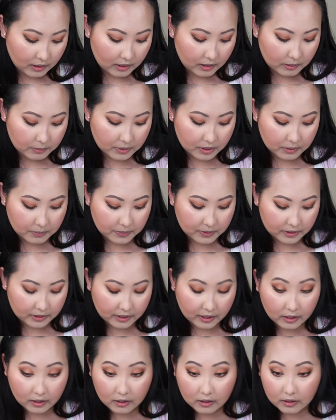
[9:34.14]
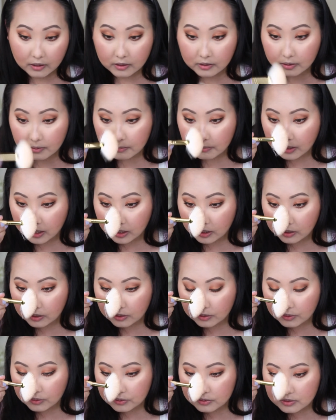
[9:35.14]
and I'm gonna put that on my
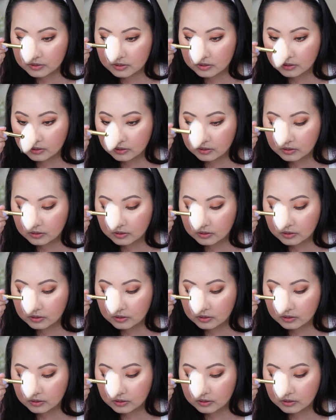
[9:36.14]
nose.